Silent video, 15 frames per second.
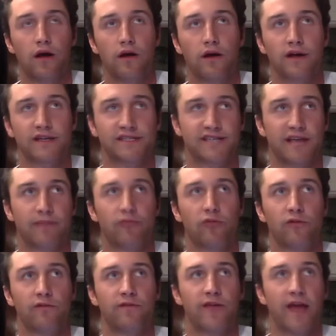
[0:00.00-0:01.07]

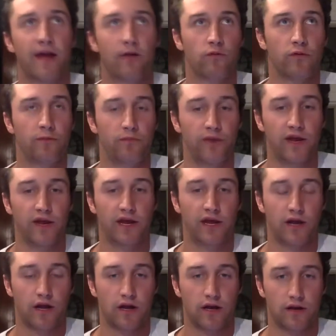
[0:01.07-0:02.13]
example of that would
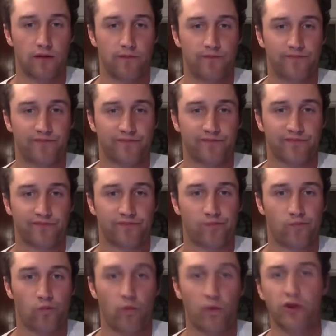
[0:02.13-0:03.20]
be
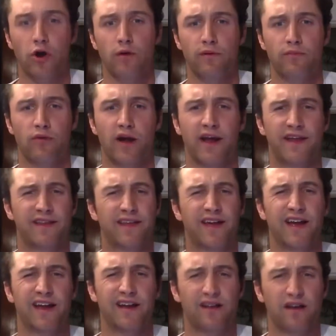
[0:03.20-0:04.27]
when Kobe Bryant
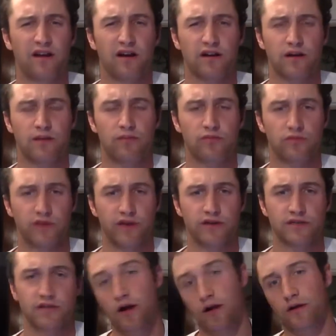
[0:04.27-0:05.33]
died a couple of
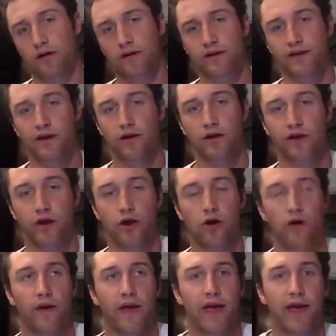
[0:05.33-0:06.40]
years or year
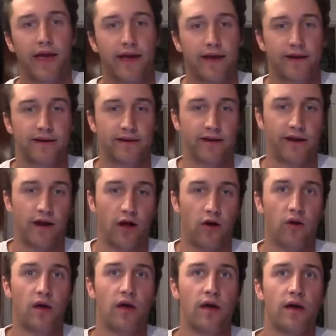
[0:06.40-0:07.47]
ago, and
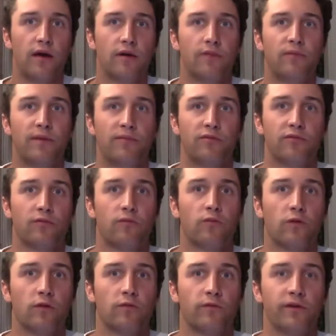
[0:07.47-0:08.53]
people
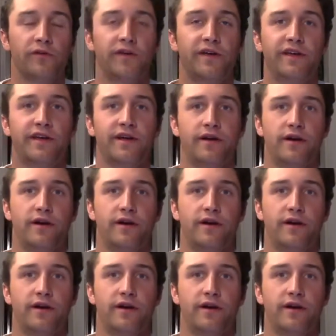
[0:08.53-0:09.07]
weren't really